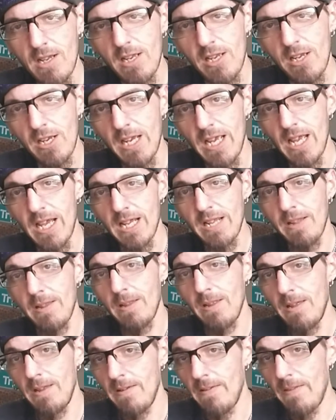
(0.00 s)
You get
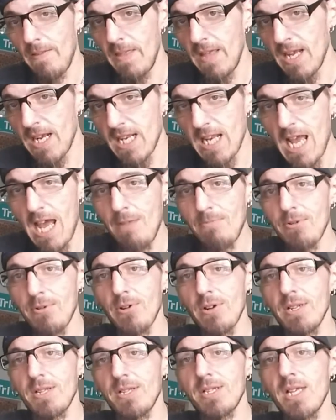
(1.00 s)
the
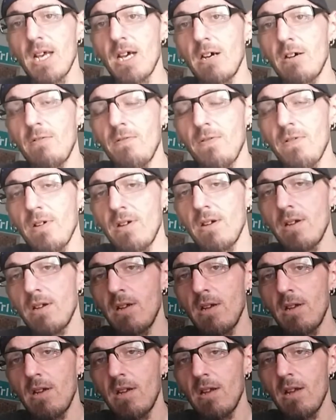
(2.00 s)
adapter itself.
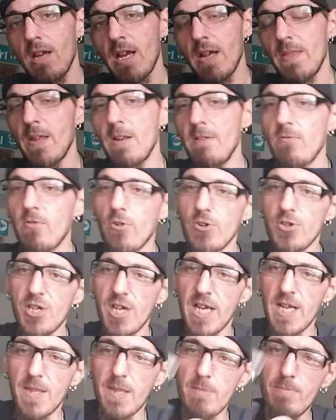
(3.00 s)
And then, of course,
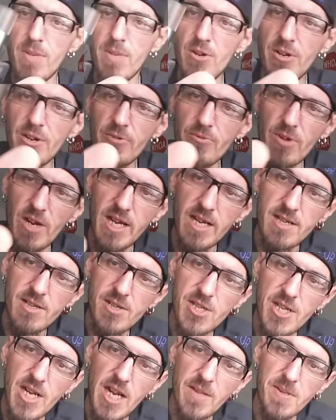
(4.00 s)
you get the beauty ring,
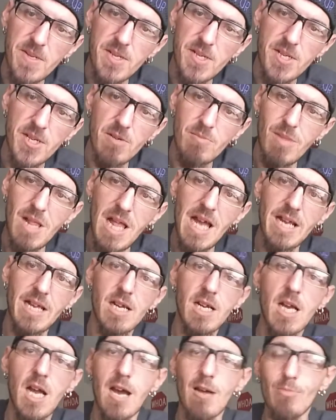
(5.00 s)
stainless steel, black,
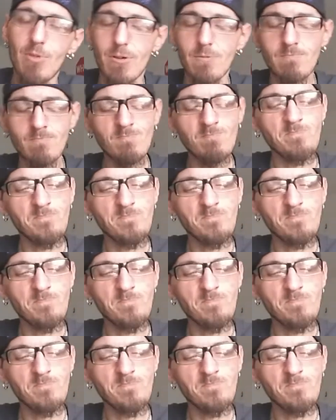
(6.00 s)
and copper.